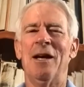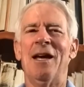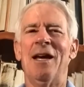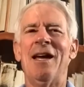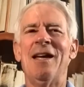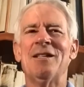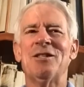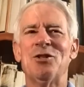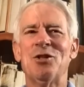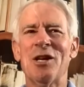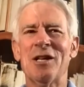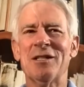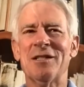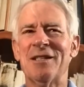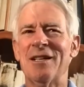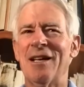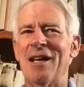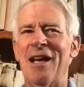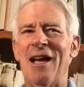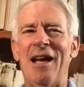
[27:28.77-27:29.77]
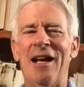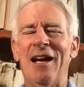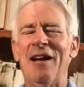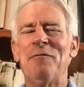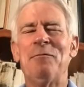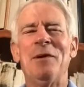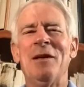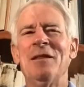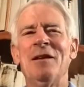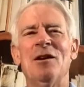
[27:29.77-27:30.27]
it's just, and
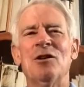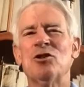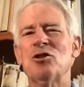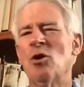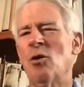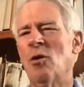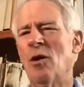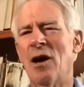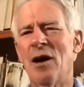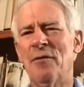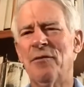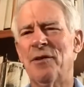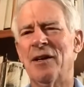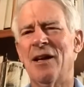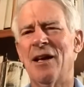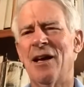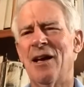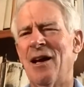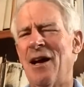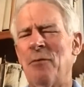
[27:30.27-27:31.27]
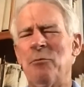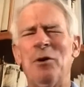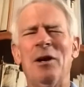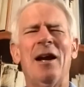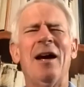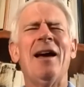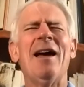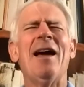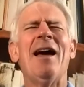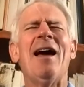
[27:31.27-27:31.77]
I've been there so often.
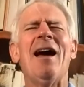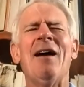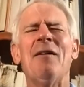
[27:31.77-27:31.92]
I